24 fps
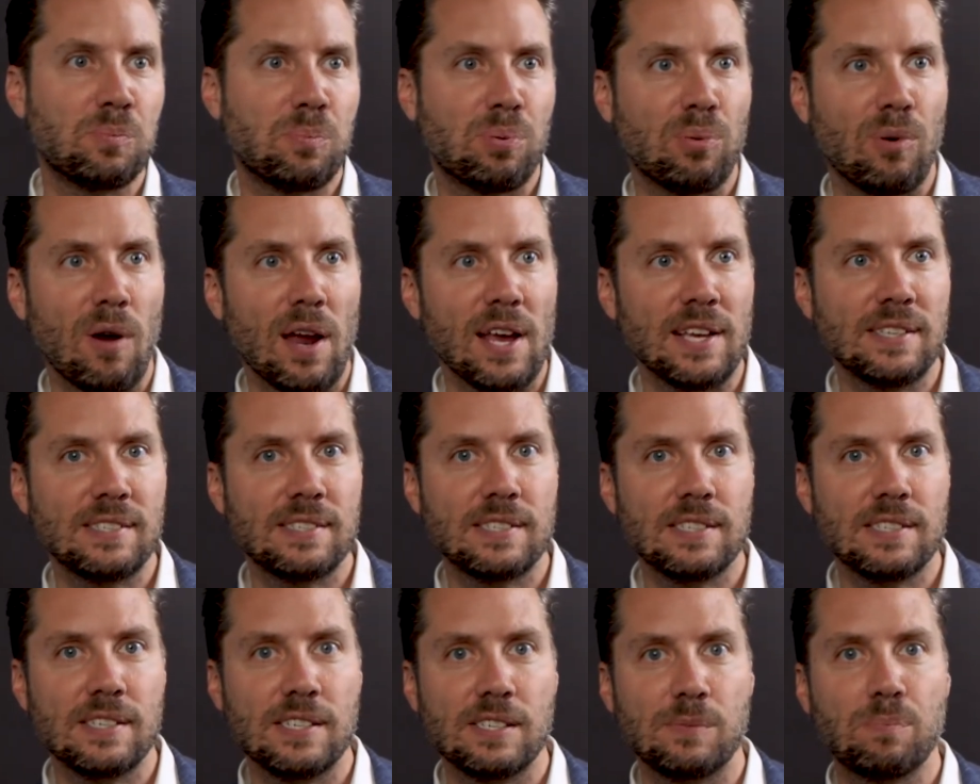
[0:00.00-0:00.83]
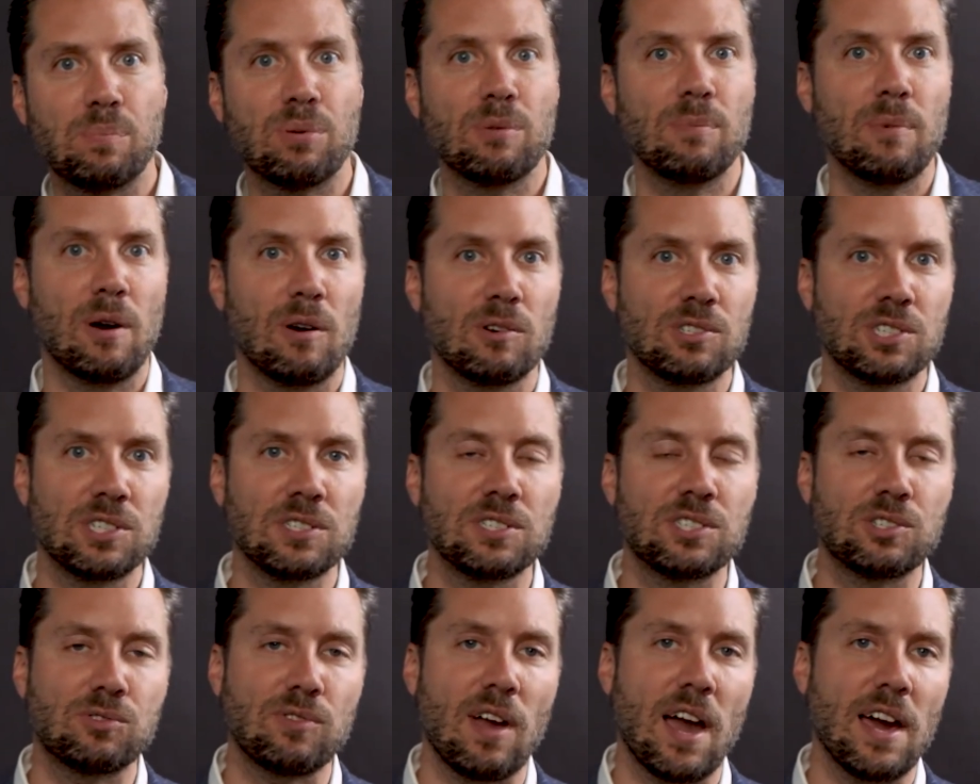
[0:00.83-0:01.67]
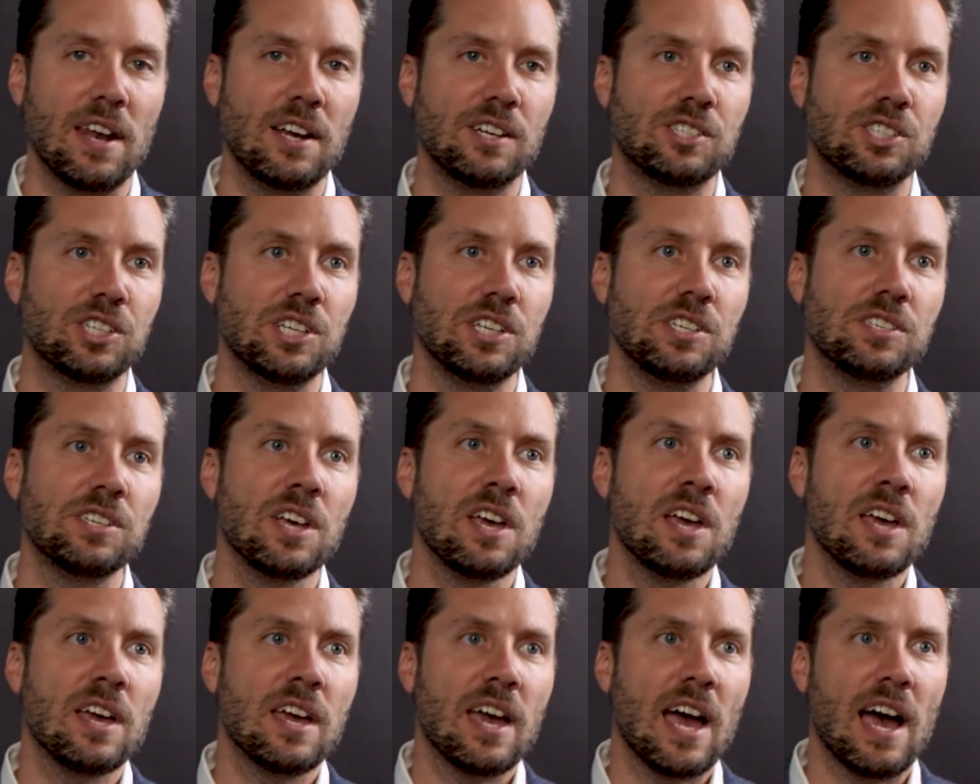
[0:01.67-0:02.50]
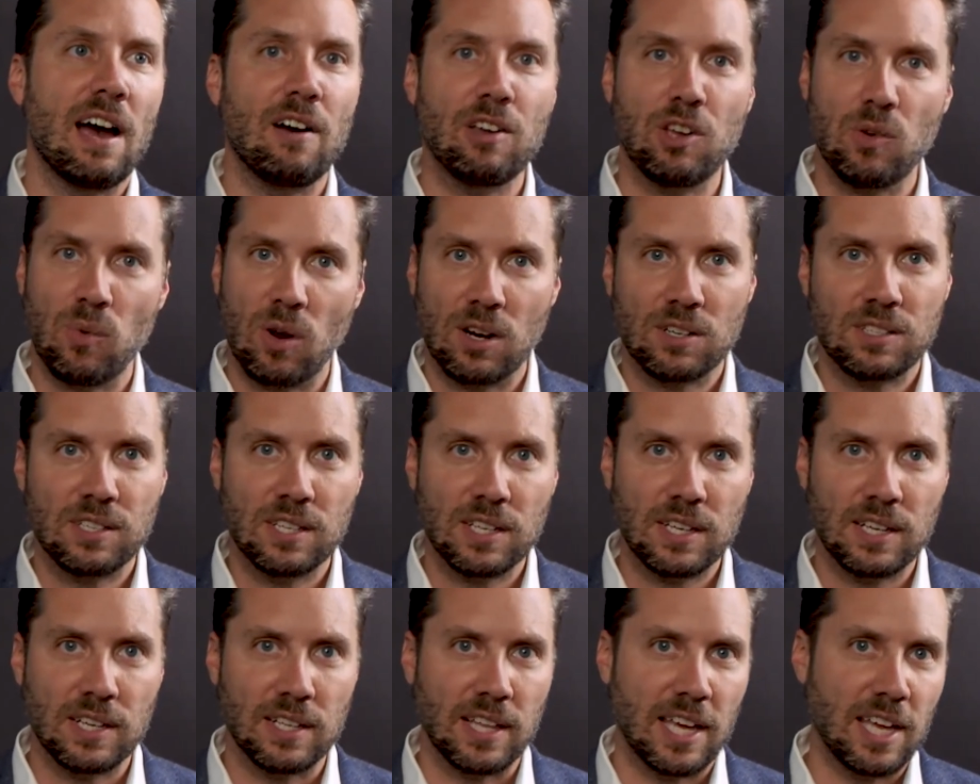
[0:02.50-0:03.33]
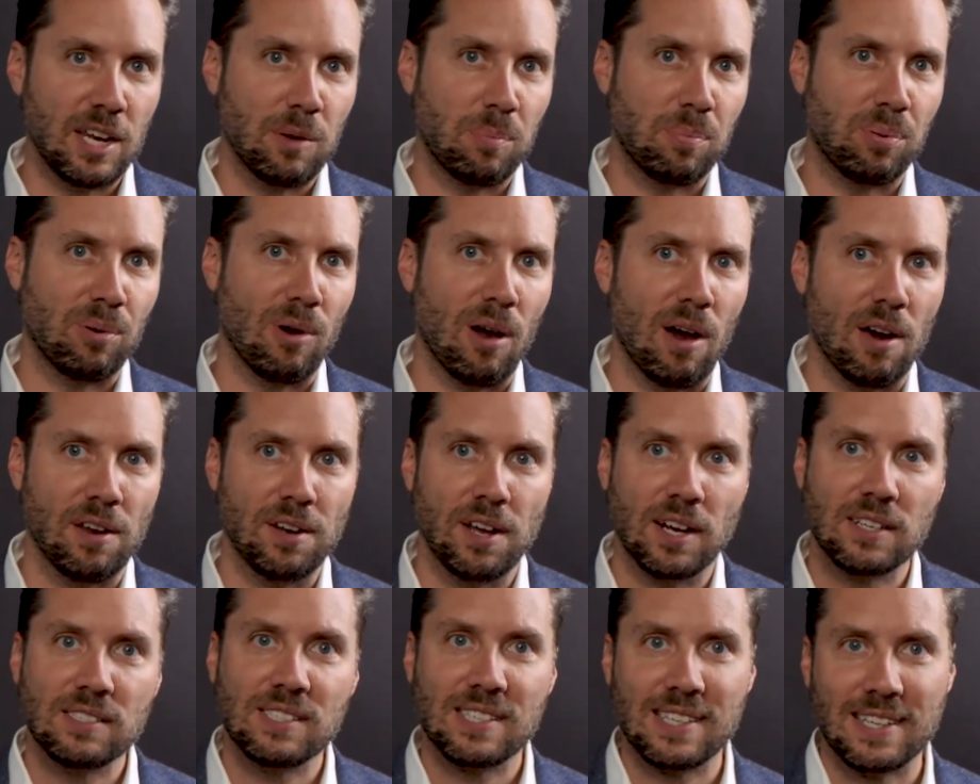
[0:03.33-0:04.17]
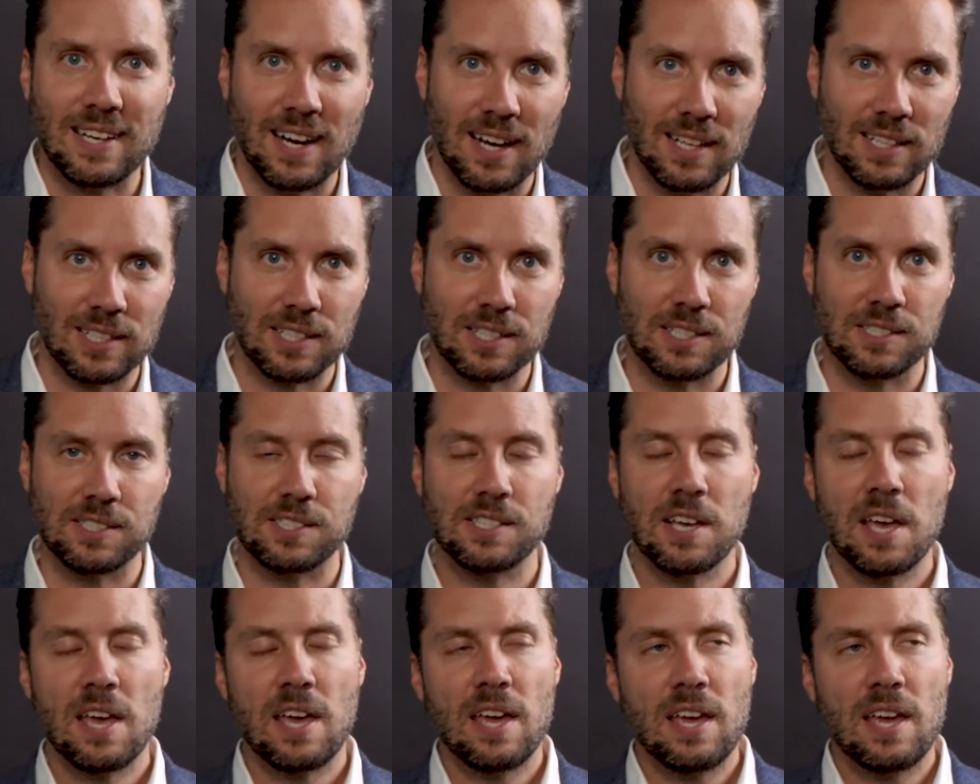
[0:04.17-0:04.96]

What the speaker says: prices, promotion strategies, how you articulate a product, colors.